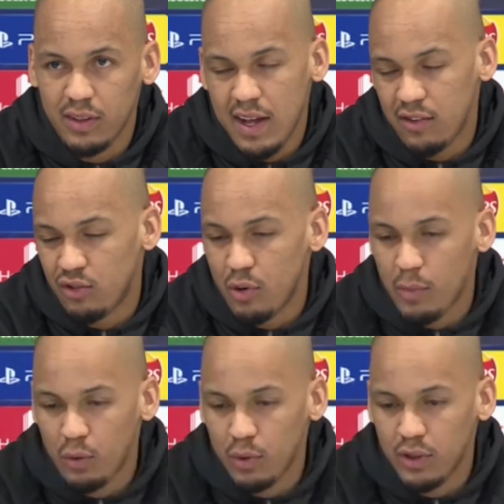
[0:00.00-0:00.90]
that's
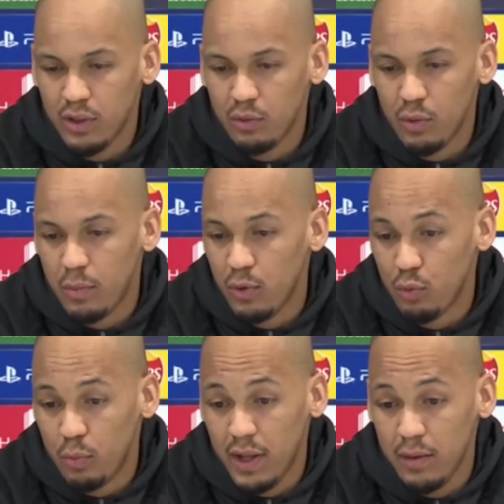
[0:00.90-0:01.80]
normal.
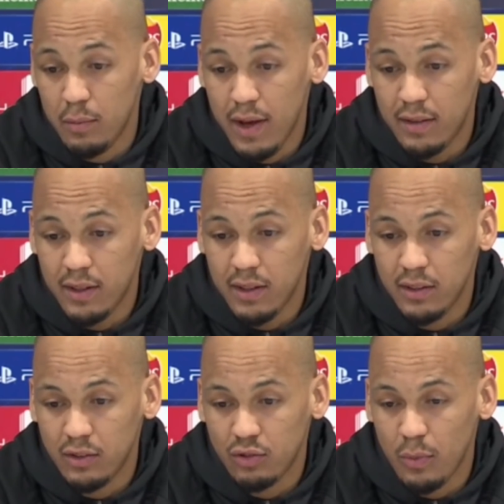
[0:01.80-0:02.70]
You play
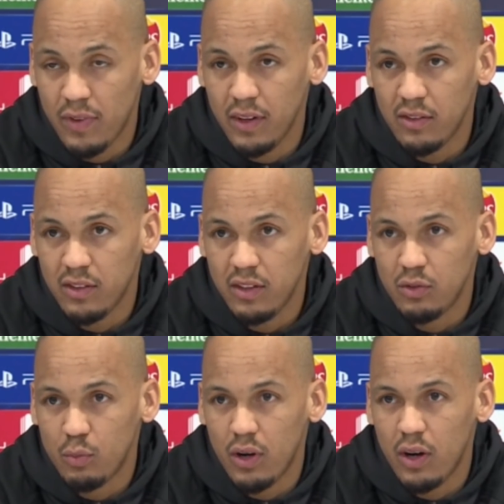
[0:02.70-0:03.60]
better. Some things
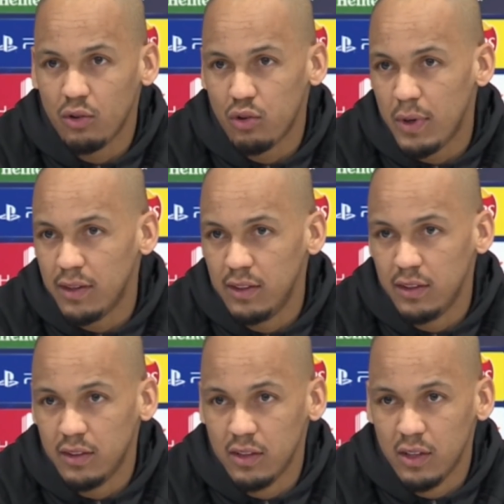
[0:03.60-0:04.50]
is more automatic.